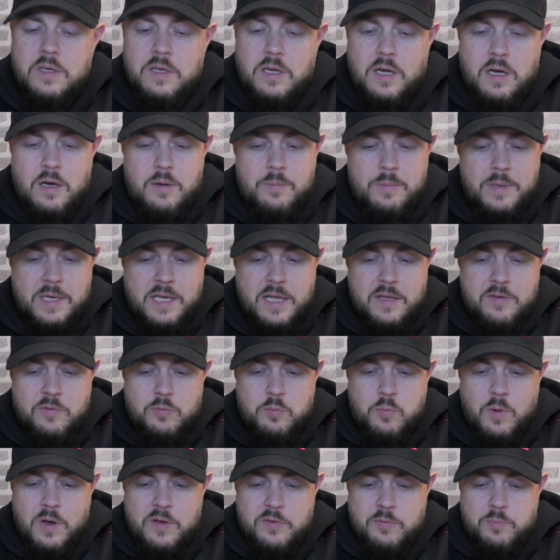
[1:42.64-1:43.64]

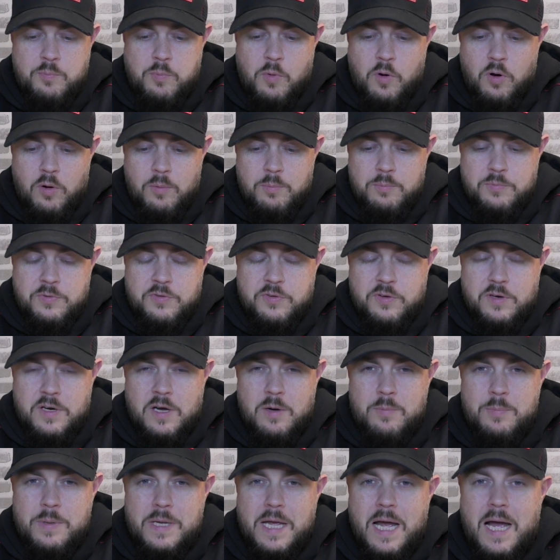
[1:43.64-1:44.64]
against West Brom. So
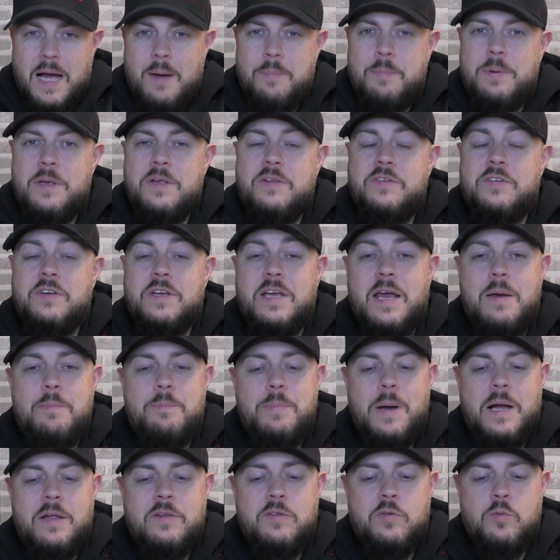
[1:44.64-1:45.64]
they'll be happy to get
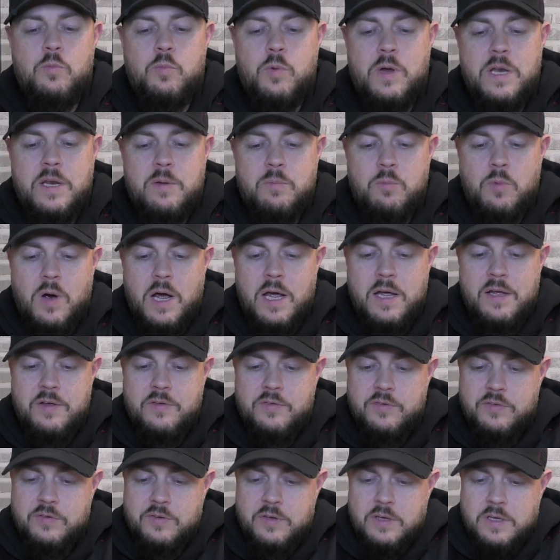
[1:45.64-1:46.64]
back to winning
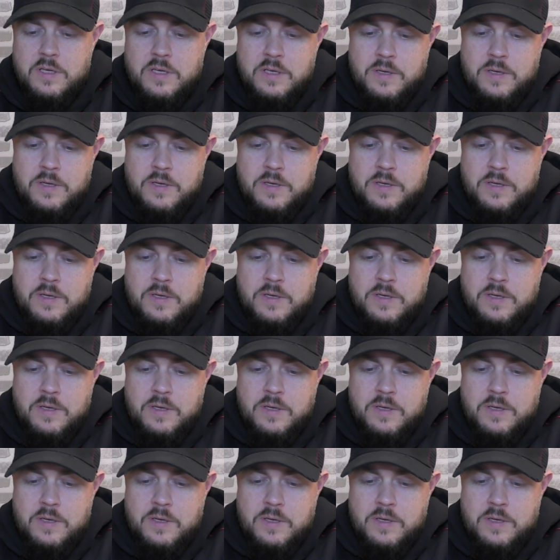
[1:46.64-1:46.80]
ways.